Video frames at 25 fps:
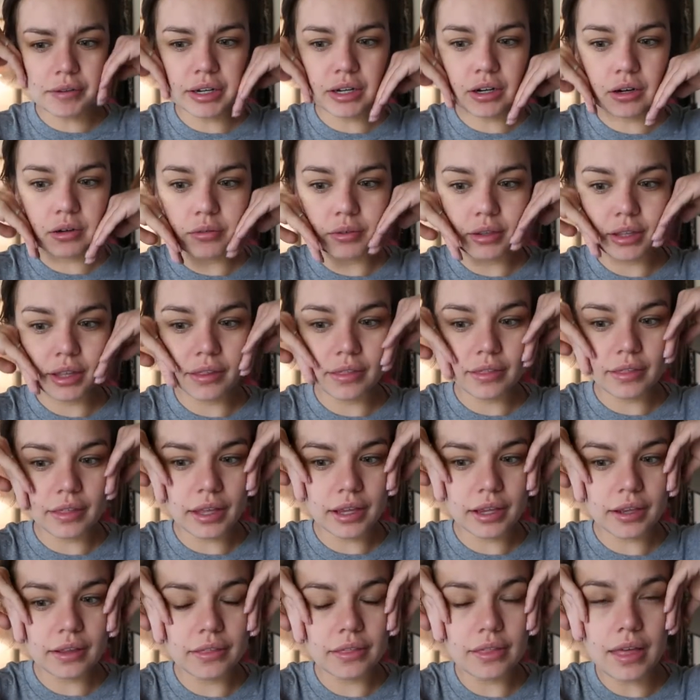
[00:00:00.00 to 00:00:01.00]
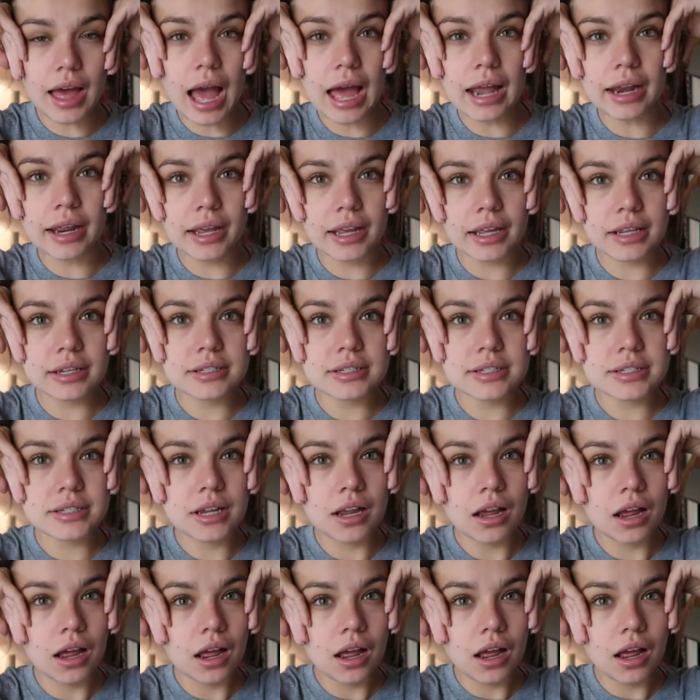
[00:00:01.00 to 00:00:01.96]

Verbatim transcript: I don't really think that it